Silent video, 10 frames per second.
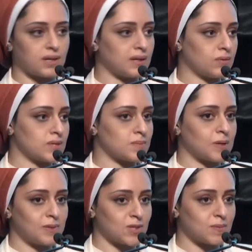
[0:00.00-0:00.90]
and that was
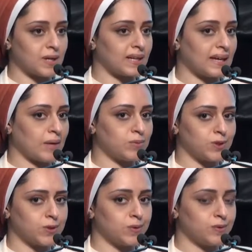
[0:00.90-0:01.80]
published by
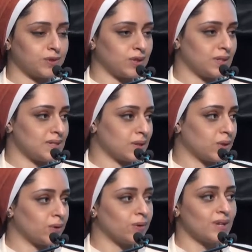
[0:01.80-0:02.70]
Gabriel a few years
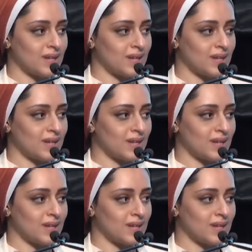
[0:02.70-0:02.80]
ago.